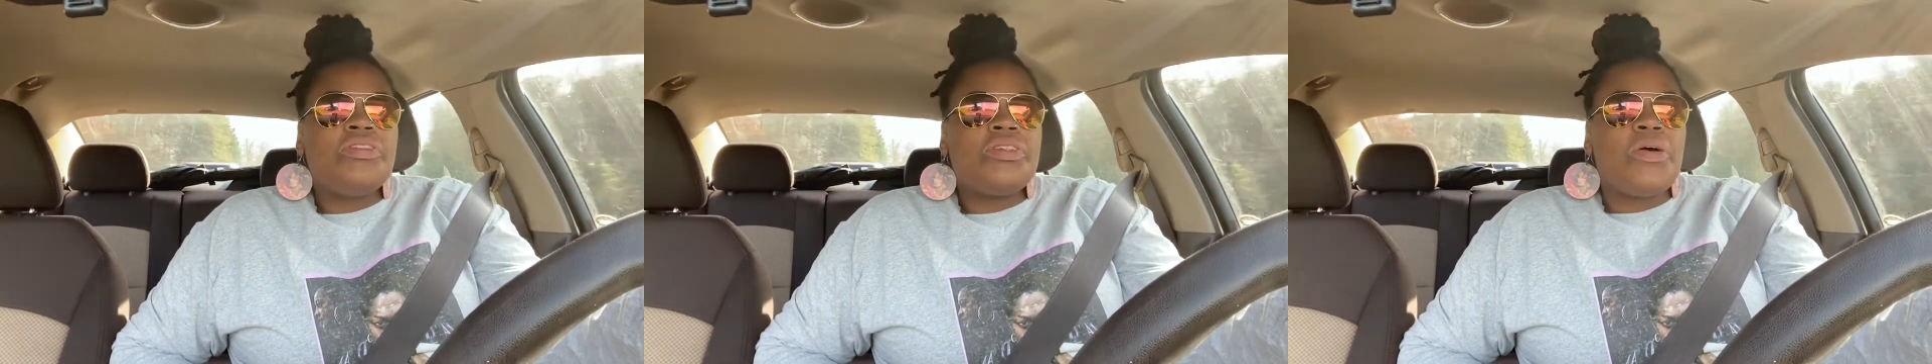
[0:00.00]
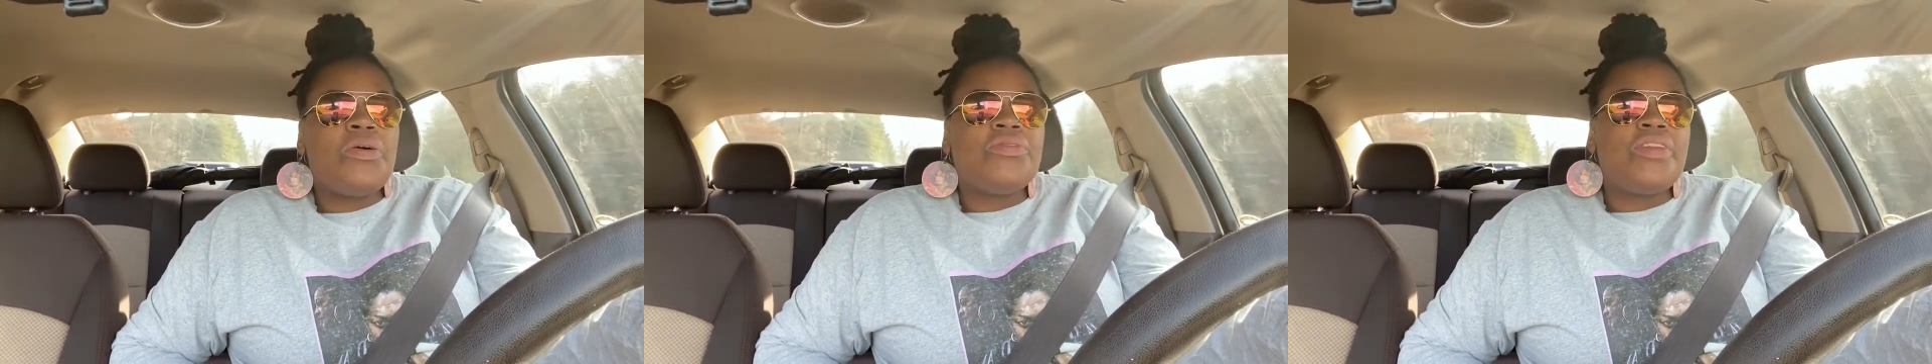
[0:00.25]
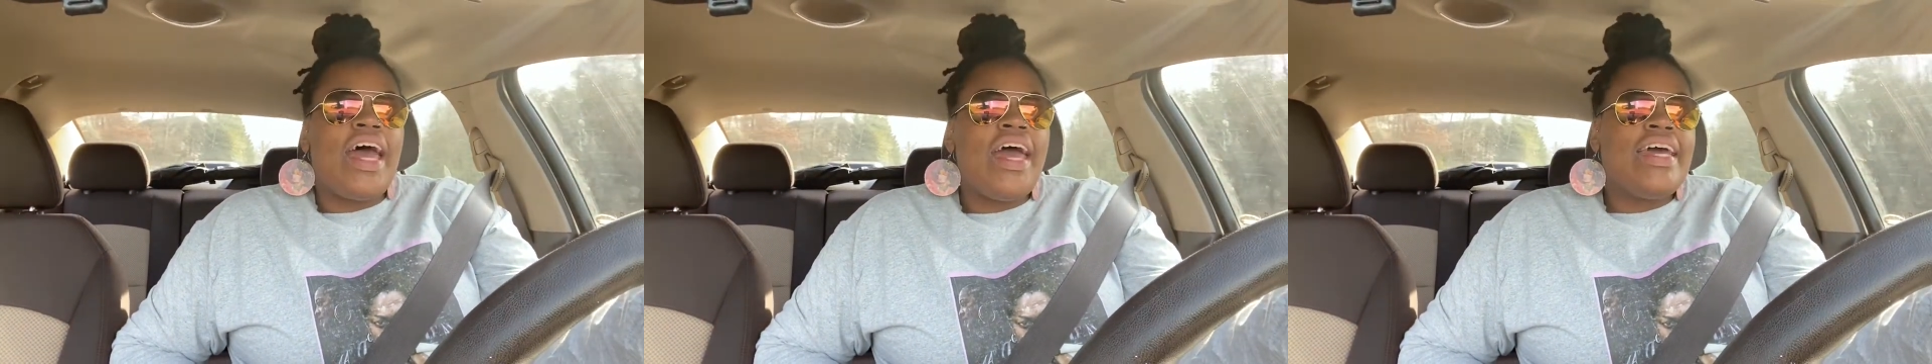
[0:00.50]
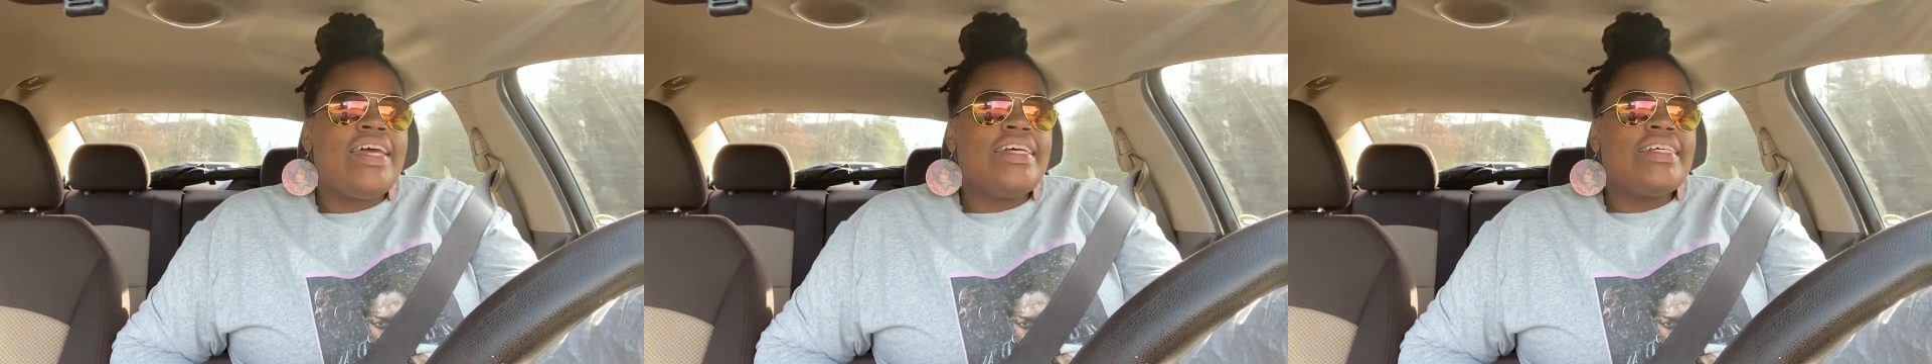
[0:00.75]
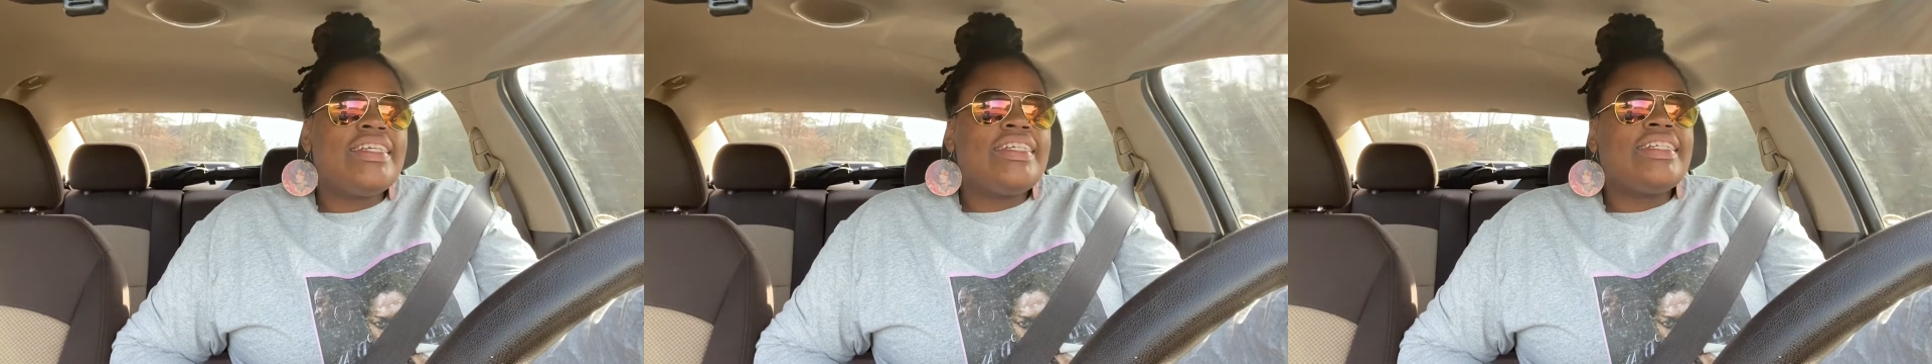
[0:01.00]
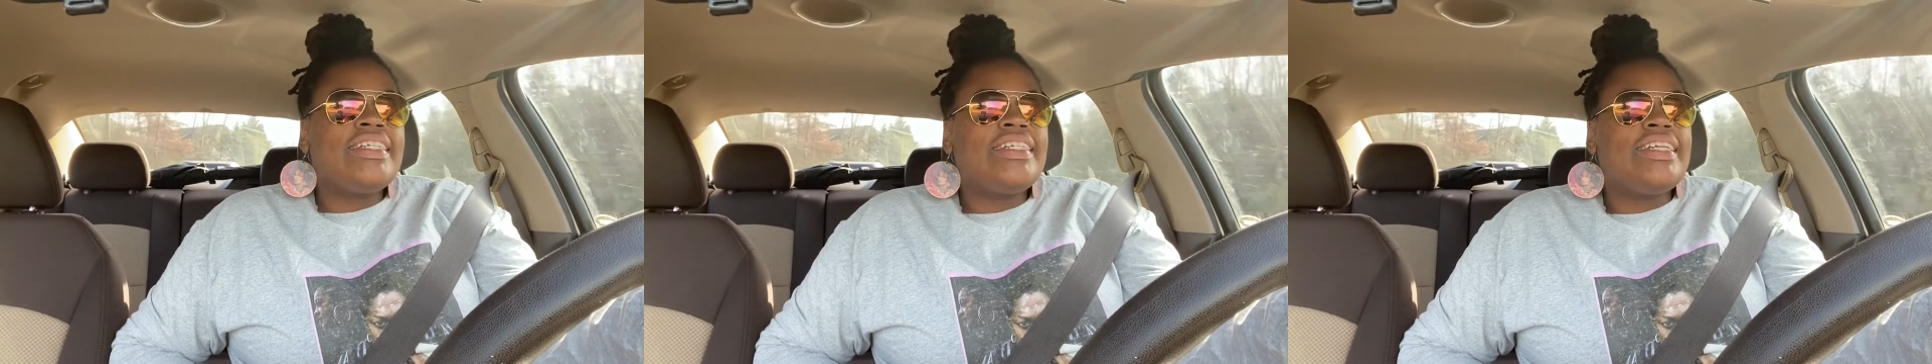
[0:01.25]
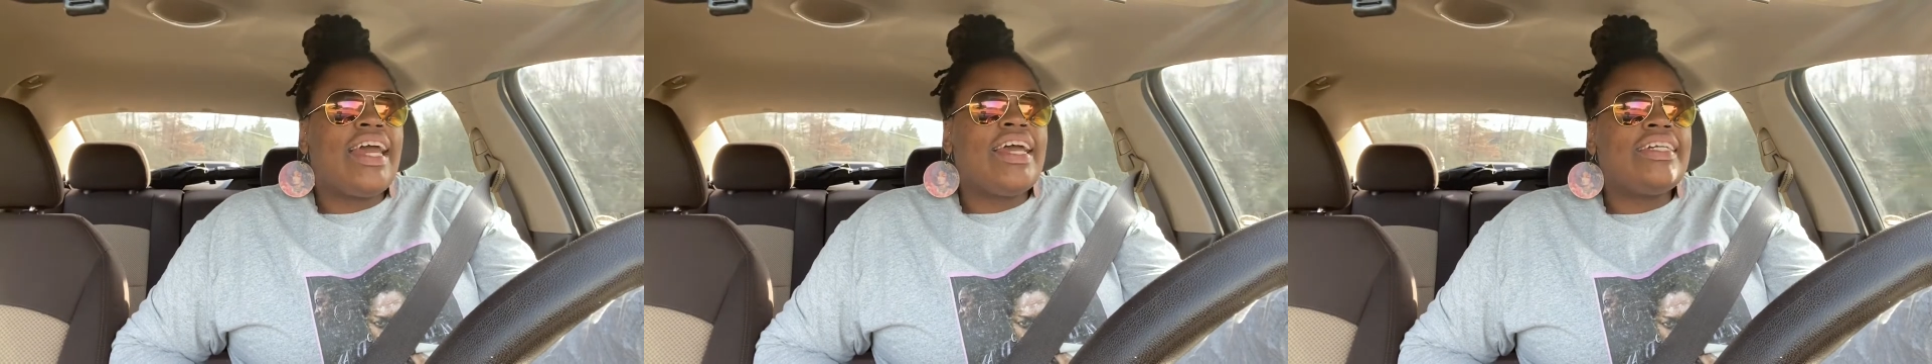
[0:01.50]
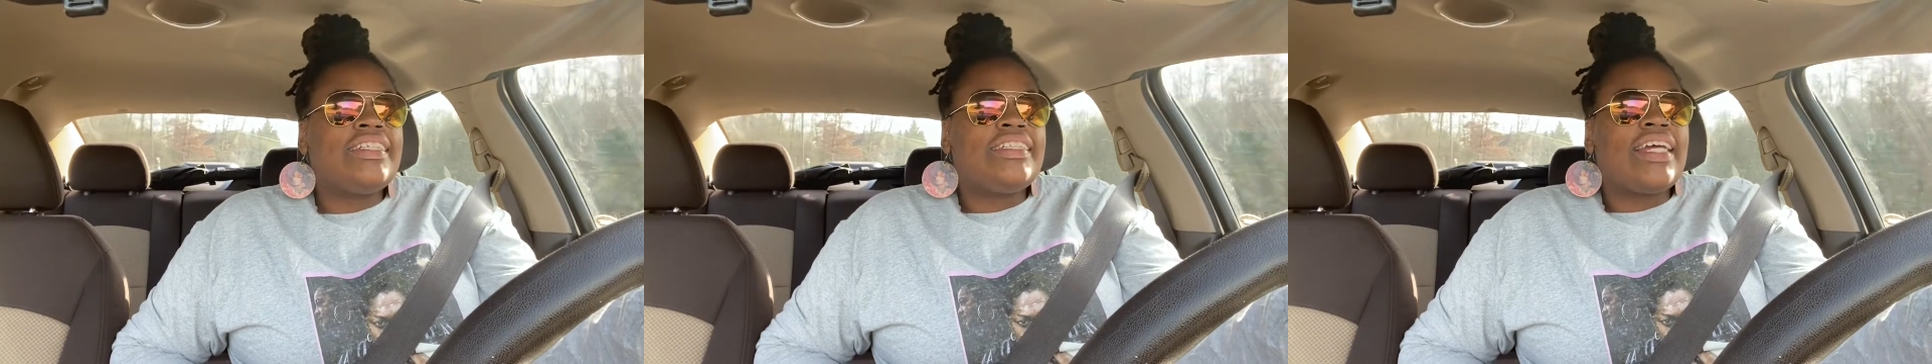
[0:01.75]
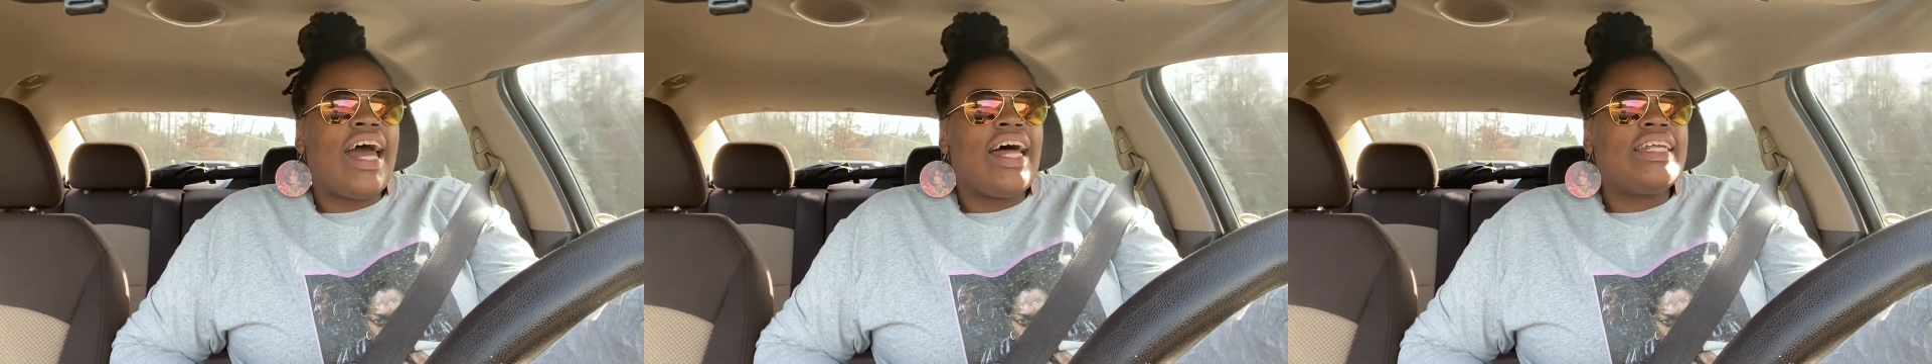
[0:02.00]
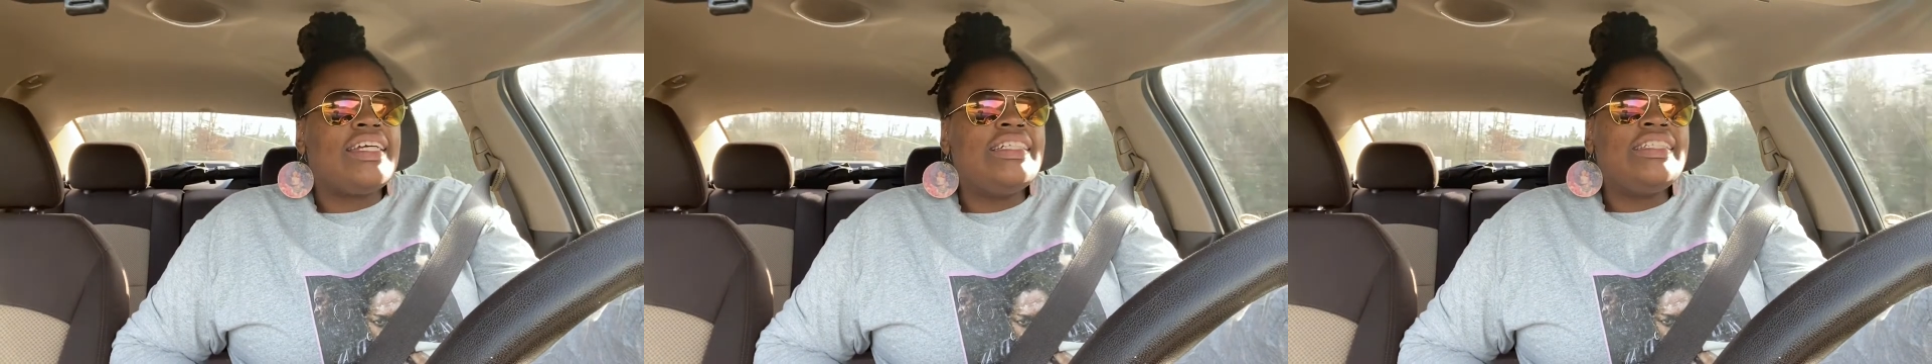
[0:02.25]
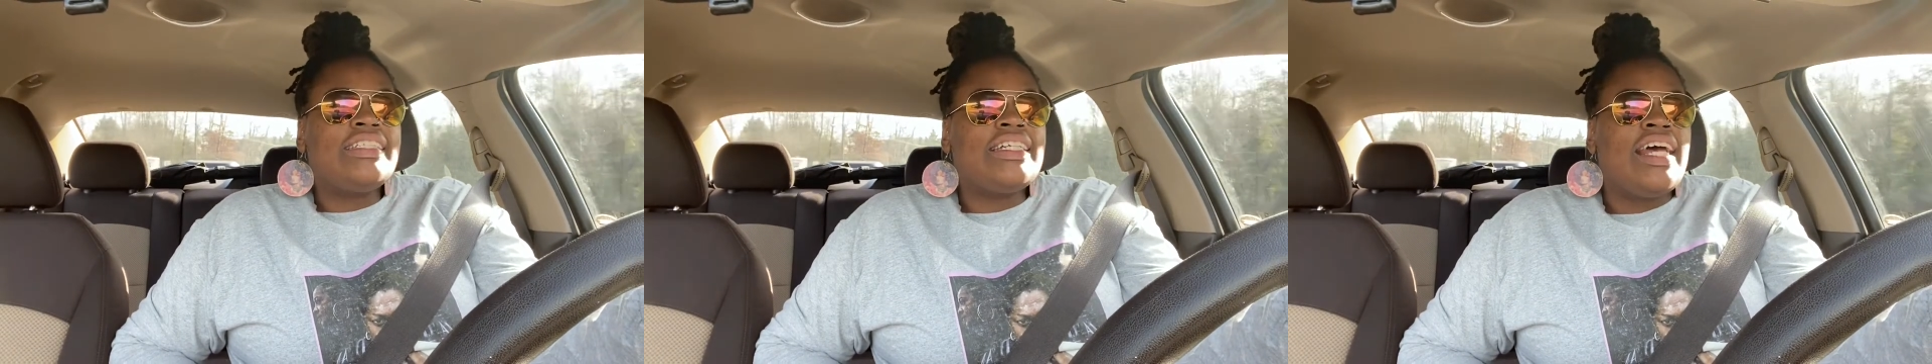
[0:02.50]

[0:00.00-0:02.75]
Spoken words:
so that is today's challenge.